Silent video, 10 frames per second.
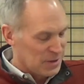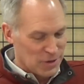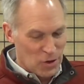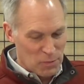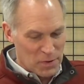
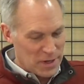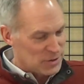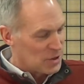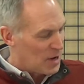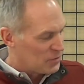low
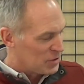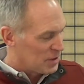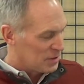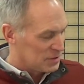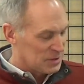price soft
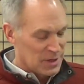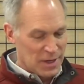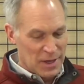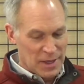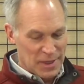shells,
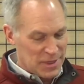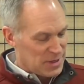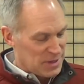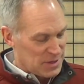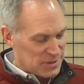
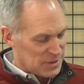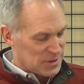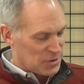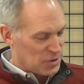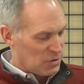this is
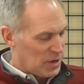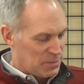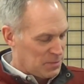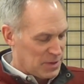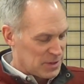such a
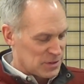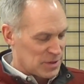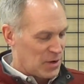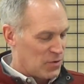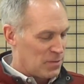great, this is
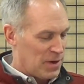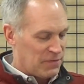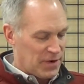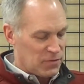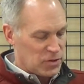like one of my
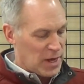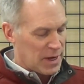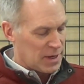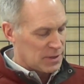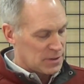favorite
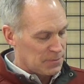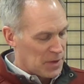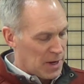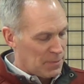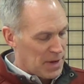jackets.
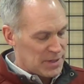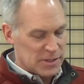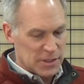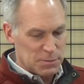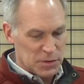It has
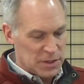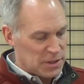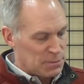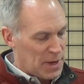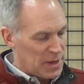
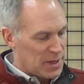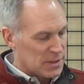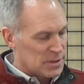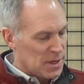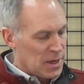6%
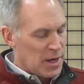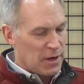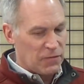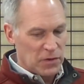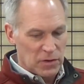spandex,
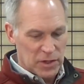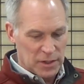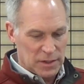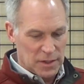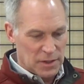and if you look
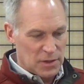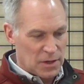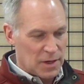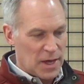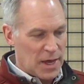at
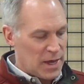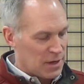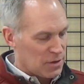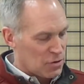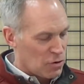the
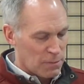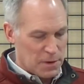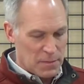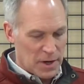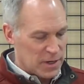
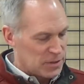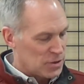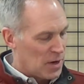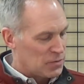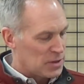corporate market
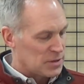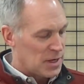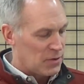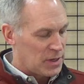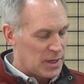soft shells
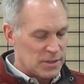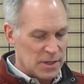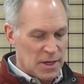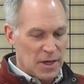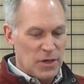nowadays,
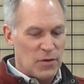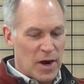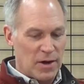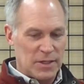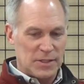you
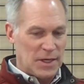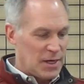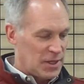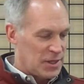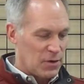hardly see
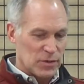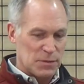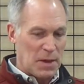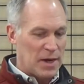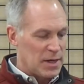anything with
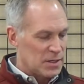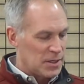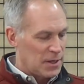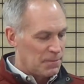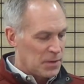spandex
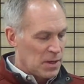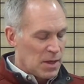in it.